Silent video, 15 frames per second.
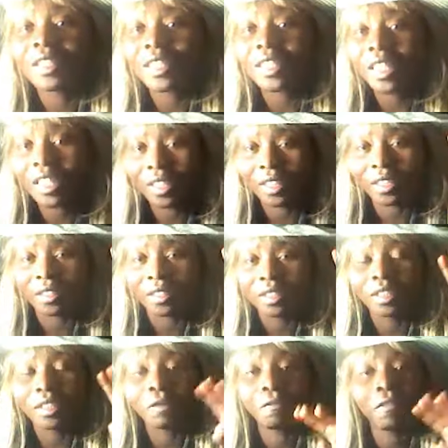Three
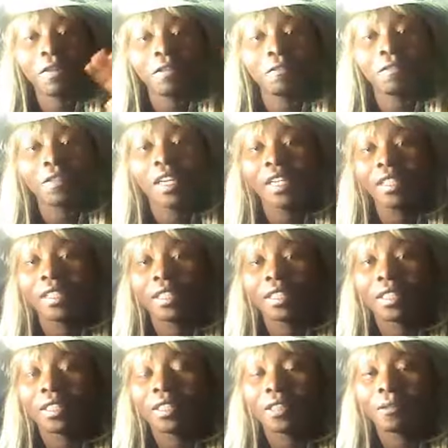different
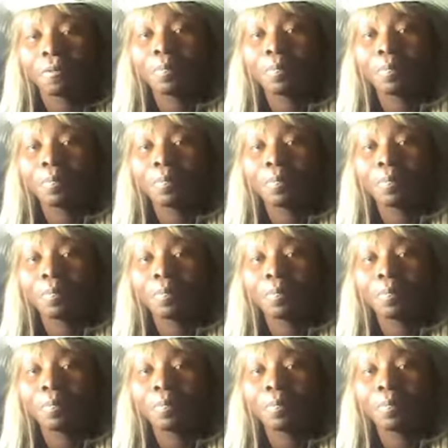faces.